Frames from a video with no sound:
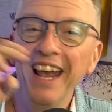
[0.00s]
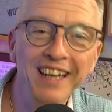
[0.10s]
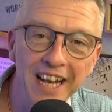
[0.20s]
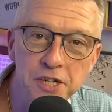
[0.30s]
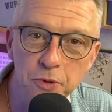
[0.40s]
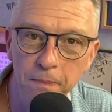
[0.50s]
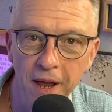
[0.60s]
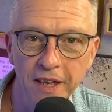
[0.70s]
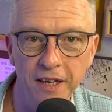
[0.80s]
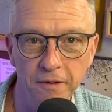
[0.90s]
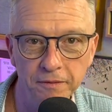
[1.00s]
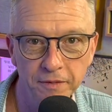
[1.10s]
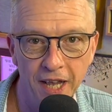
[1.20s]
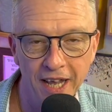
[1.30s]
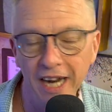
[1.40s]
and that's rebellion.
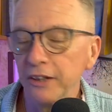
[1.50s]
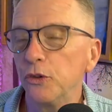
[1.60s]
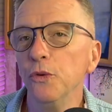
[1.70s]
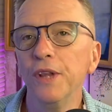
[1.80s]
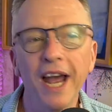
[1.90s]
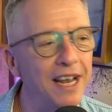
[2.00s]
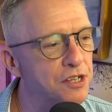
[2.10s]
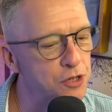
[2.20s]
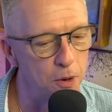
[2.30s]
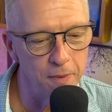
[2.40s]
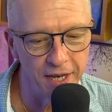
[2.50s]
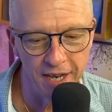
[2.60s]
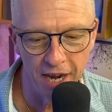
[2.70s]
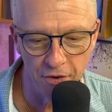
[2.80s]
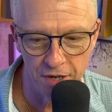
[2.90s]
And I do that in so many
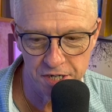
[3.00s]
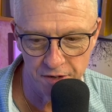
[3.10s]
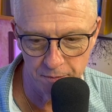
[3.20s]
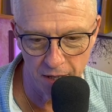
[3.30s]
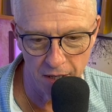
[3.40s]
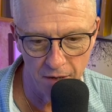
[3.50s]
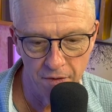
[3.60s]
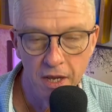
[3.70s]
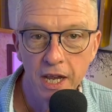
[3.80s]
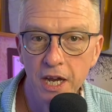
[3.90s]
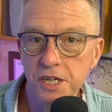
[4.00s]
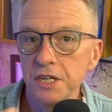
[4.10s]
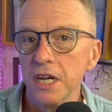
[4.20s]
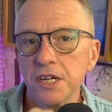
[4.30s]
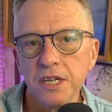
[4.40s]
areas of my life here's
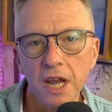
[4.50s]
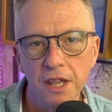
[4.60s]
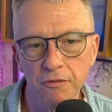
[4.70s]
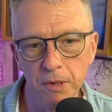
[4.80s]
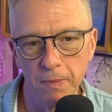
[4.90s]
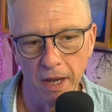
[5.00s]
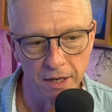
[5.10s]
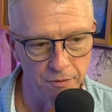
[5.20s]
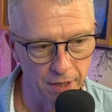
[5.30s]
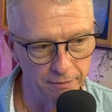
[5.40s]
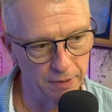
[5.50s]
here's another rebellion, right?